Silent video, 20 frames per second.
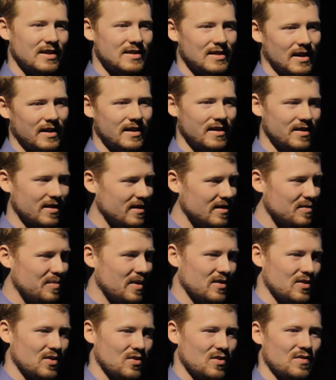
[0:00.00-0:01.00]
exciting things
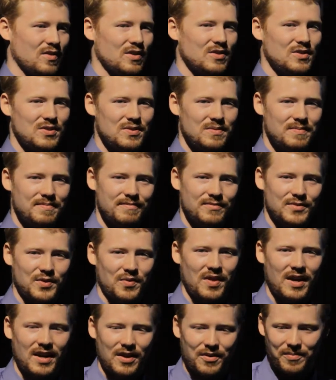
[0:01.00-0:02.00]
about the universe. So
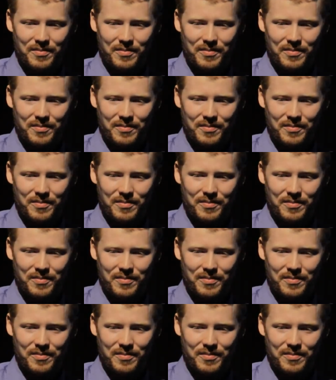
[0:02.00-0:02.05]
thank